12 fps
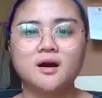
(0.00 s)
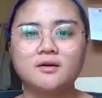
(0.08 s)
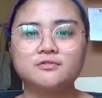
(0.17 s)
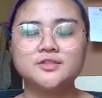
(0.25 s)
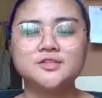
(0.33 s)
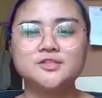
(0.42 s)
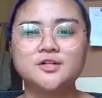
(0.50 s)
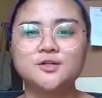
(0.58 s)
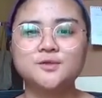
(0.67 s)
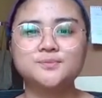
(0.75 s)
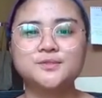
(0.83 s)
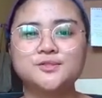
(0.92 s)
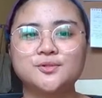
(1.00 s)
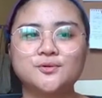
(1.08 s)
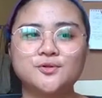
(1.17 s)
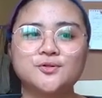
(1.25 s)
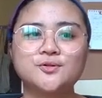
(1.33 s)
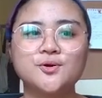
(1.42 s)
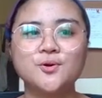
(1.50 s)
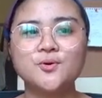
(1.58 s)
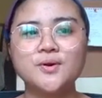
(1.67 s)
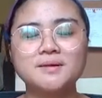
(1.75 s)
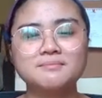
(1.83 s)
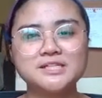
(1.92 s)
for startups. So you go
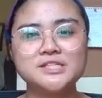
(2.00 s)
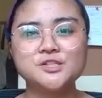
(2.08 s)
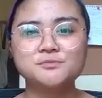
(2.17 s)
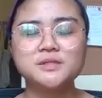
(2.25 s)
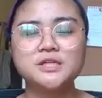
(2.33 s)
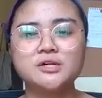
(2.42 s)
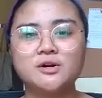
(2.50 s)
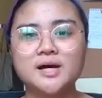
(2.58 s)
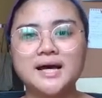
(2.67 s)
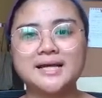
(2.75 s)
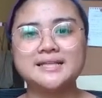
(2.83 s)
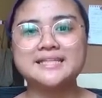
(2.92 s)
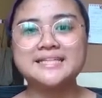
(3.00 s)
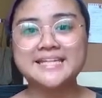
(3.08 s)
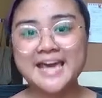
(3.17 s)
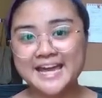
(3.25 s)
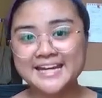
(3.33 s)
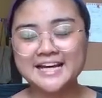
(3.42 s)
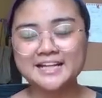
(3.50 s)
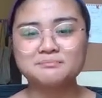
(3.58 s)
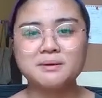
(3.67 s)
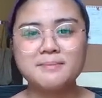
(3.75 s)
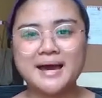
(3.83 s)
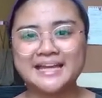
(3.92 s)
and message me at
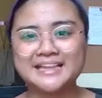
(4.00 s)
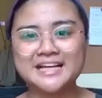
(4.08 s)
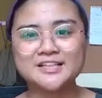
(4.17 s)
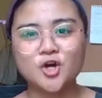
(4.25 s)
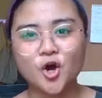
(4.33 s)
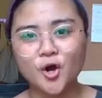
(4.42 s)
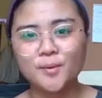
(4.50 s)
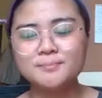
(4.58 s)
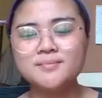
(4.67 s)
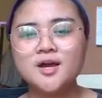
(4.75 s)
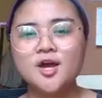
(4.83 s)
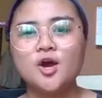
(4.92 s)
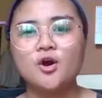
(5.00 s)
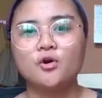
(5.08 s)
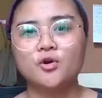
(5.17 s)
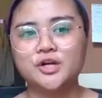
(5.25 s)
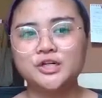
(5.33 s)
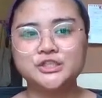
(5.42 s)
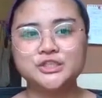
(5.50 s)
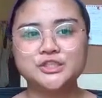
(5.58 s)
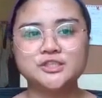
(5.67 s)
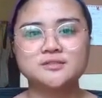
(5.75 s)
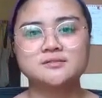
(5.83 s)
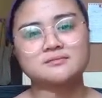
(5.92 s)
yen@baybayan.com, or
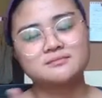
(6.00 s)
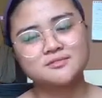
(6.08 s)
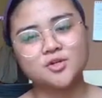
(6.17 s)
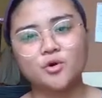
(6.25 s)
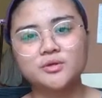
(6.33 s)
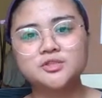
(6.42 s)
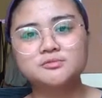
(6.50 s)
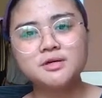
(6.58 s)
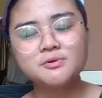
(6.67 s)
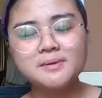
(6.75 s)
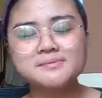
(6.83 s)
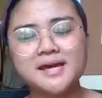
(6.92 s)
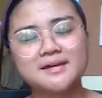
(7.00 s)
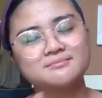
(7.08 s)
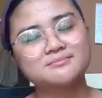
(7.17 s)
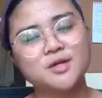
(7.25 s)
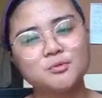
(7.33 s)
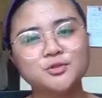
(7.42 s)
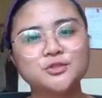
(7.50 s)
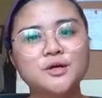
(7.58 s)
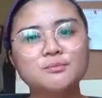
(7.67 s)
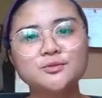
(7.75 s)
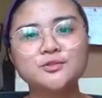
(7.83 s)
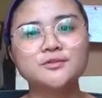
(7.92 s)
just go into my website
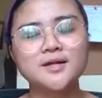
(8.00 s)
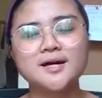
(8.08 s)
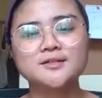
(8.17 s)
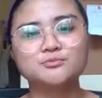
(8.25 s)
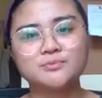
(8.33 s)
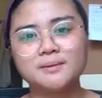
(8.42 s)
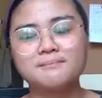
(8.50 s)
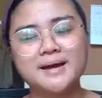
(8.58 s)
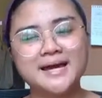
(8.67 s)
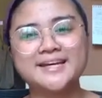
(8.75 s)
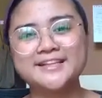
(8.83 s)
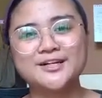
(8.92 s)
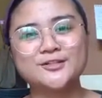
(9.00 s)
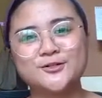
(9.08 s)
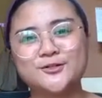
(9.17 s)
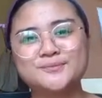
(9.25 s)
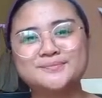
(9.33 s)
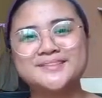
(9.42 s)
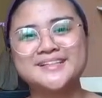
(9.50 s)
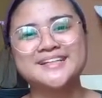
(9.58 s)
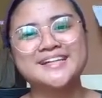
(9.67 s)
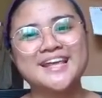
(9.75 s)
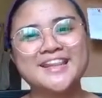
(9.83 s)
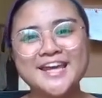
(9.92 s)
www.baybayan.com.
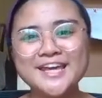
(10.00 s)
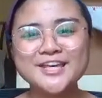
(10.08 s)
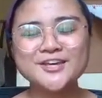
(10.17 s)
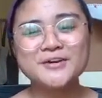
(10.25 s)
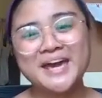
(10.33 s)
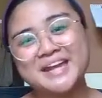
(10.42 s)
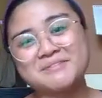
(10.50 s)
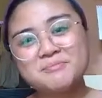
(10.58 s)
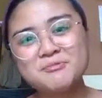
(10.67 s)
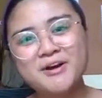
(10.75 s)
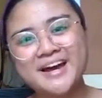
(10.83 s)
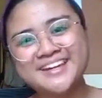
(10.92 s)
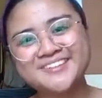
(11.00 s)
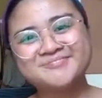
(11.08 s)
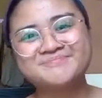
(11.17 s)
Thank you and mabuhay!